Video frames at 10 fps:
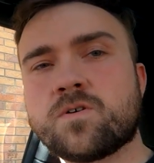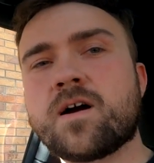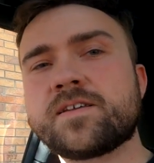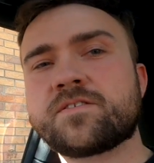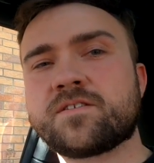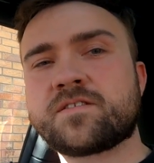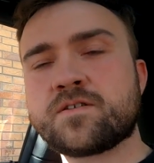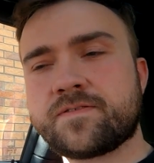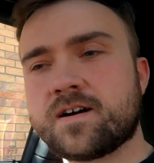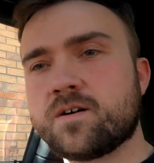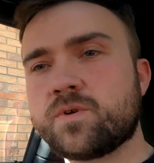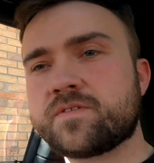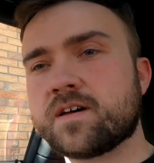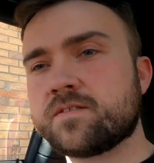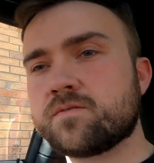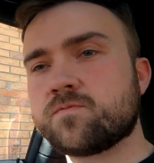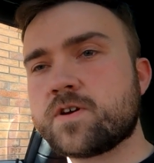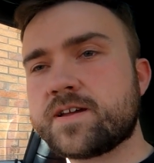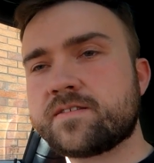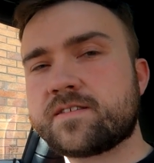Right, so far we've done
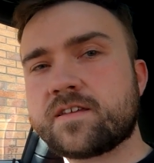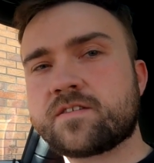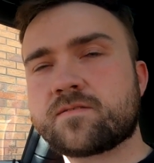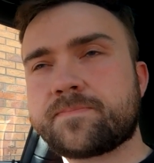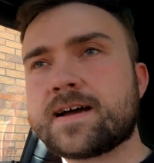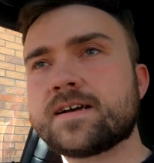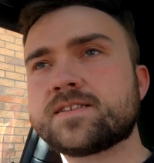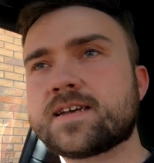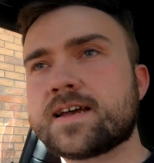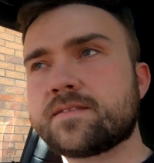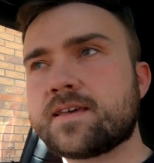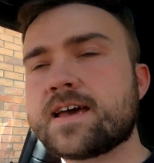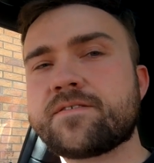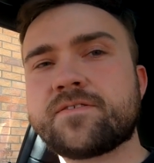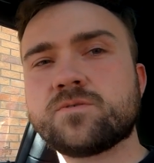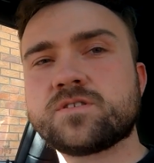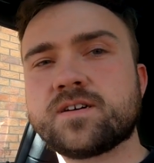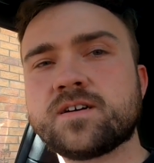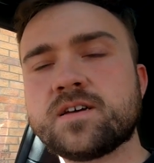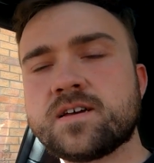rear disc pads and the air
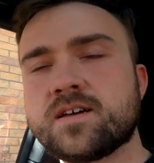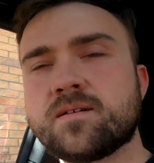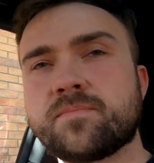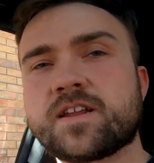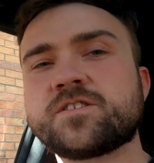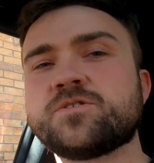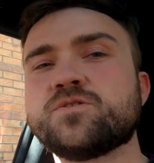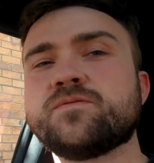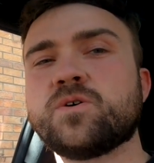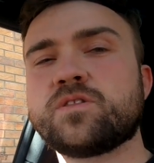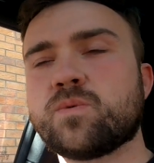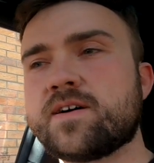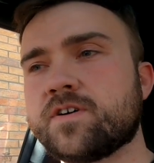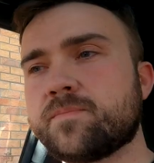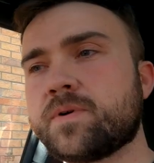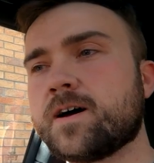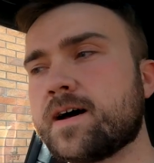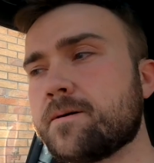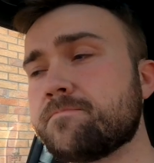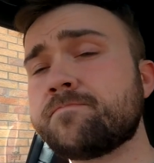filter, managing to avoid the weather,
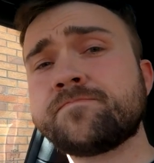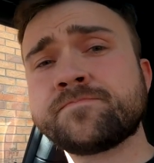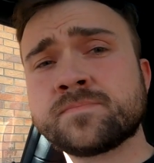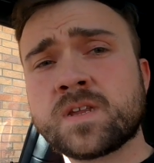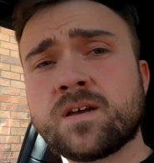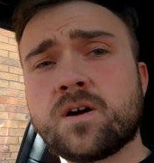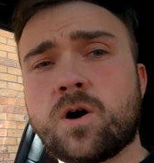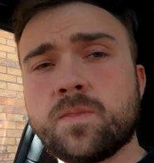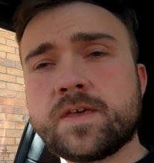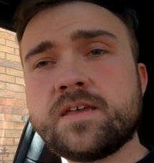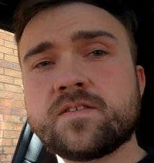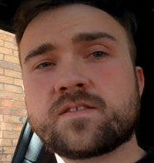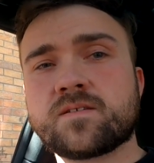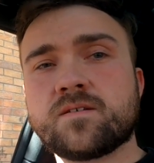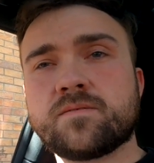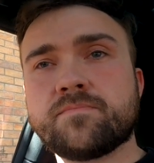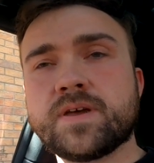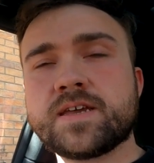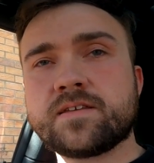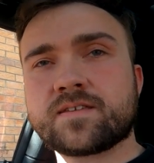but on these
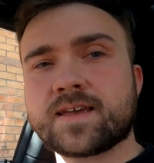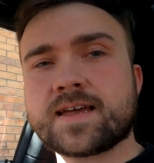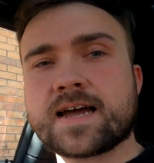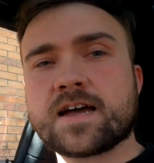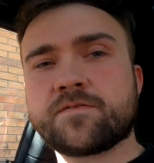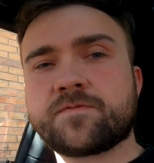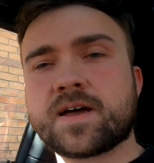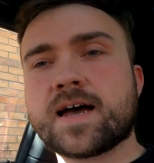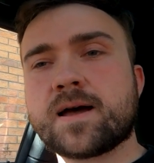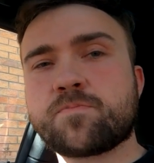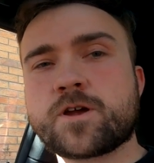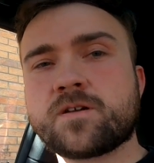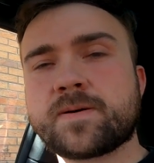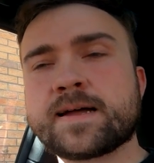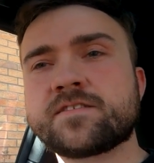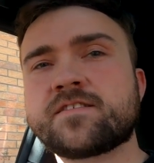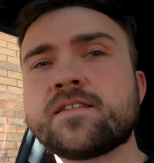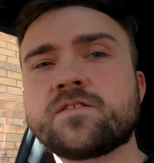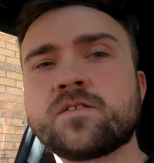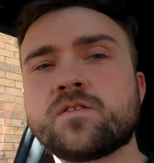minis they have brake pad
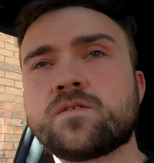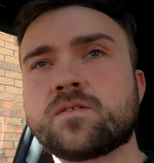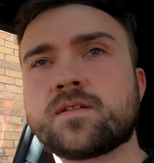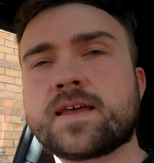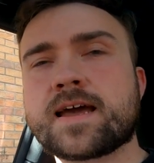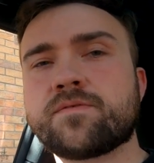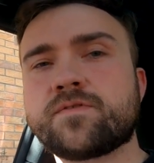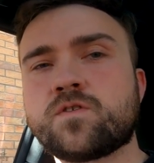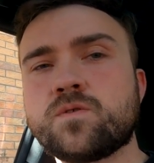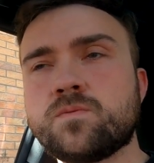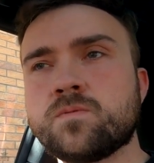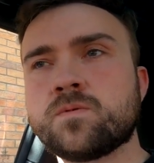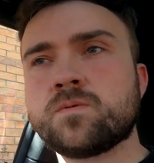sensors. They have two,